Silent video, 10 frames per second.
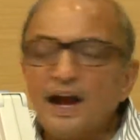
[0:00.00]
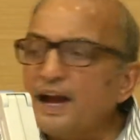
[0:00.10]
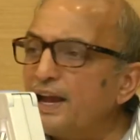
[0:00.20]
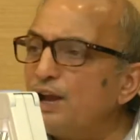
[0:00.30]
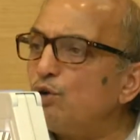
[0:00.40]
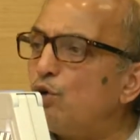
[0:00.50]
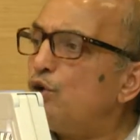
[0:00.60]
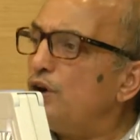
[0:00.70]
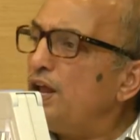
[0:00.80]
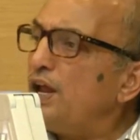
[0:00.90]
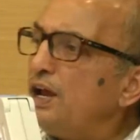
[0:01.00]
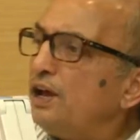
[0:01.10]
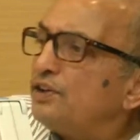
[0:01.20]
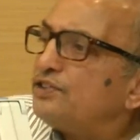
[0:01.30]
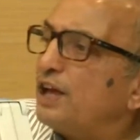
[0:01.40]
I can only
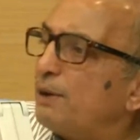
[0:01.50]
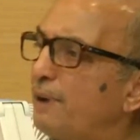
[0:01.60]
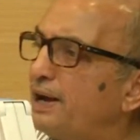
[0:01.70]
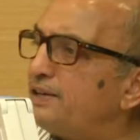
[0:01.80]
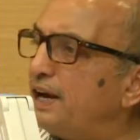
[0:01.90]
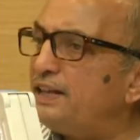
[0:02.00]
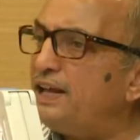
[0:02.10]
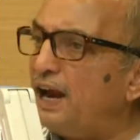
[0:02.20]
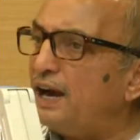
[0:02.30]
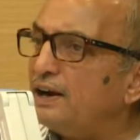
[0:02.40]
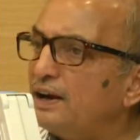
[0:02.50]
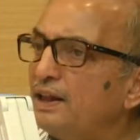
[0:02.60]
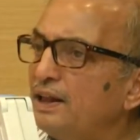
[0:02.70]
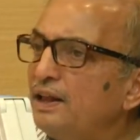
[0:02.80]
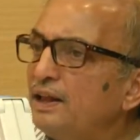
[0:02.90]
surmise at the end
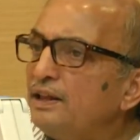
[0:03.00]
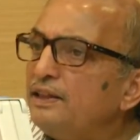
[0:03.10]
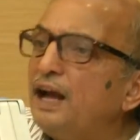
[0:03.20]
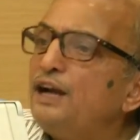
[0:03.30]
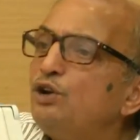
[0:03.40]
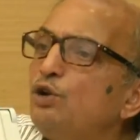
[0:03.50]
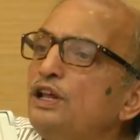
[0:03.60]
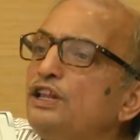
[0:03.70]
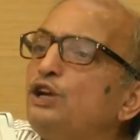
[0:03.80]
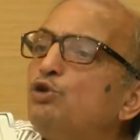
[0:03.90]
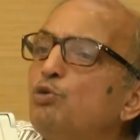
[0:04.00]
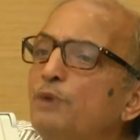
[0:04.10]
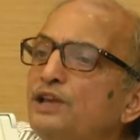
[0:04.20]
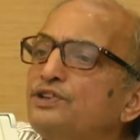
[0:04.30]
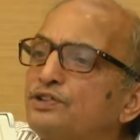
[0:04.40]
that during the two
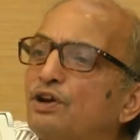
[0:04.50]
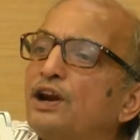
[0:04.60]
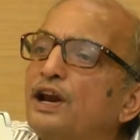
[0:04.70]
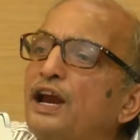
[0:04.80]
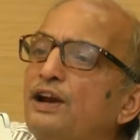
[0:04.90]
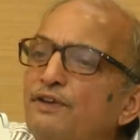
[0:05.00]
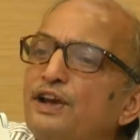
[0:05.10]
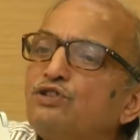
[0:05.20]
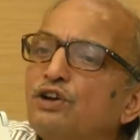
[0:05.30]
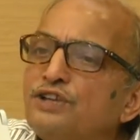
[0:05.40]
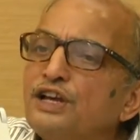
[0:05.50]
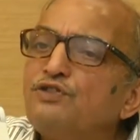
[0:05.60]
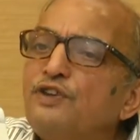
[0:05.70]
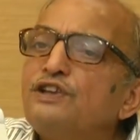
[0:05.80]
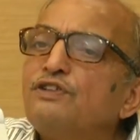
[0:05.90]
months or eight weeks or six
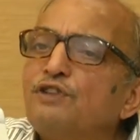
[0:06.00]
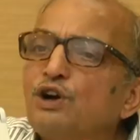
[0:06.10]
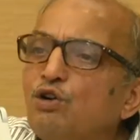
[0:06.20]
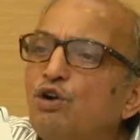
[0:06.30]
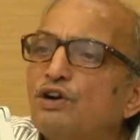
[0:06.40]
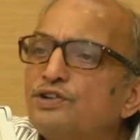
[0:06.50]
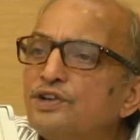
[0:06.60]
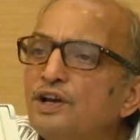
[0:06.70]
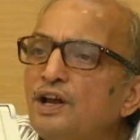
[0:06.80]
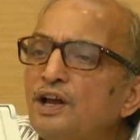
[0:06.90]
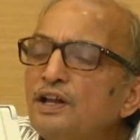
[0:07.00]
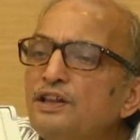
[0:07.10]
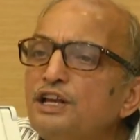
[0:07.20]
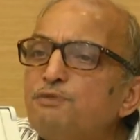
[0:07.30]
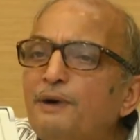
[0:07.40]
weeks of the course,
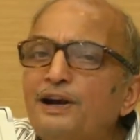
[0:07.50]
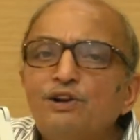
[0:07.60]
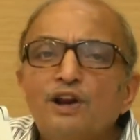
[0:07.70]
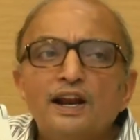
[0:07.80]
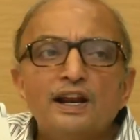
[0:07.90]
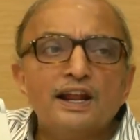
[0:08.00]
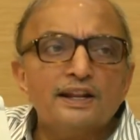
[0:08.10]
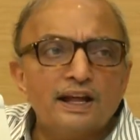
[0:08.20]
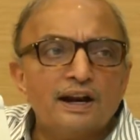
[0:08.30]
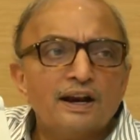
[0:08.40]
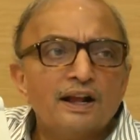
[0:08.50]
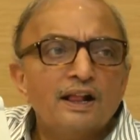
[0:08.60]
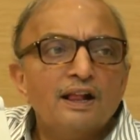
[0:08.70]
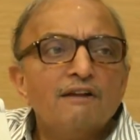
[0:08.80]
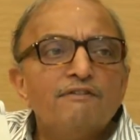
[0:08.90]
this particular learner
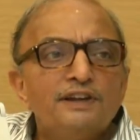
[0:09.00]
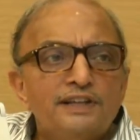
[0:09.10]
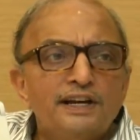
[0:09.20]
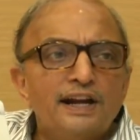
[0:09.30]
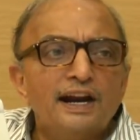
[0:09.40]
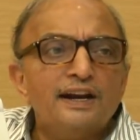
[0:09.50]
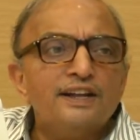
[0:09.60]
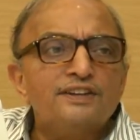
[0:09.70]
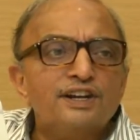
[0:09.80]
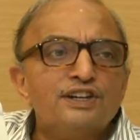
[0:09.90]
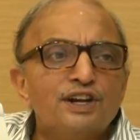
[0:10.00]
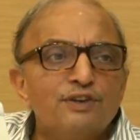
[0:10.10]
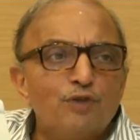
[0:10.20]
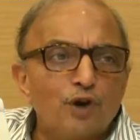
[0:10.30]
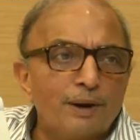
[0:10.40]
visited discussion
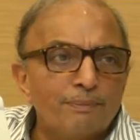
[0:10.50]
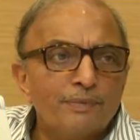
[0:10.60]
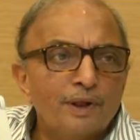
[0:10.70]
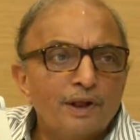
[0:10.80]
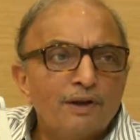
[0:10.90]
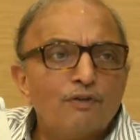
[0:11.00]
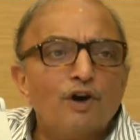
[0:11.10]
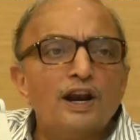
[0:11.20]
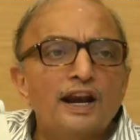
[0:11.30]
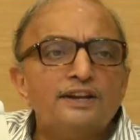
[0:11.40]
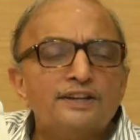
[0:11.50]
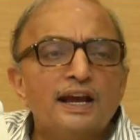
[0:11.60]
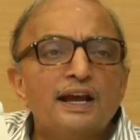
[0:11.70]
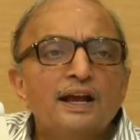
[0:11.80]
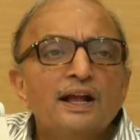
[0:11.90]
forum for let's say
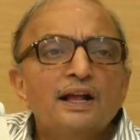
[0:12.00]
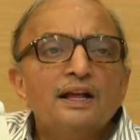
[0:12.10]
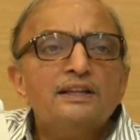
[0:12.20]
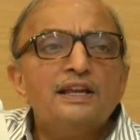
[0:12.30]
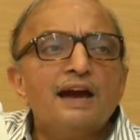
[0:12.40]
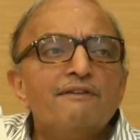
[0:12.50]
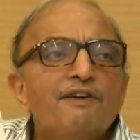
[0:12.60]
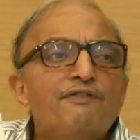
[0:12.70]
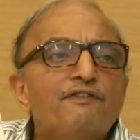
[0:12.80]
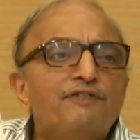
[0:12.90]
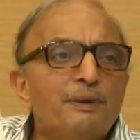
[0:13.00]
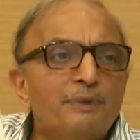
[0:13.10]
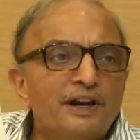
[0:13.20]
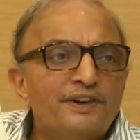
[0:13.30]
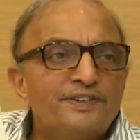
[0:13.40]
3 hour 50
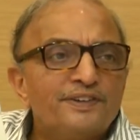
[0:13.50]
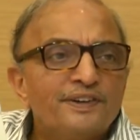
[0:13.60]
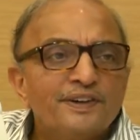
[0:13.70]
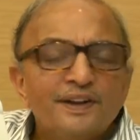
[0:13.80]
minutes.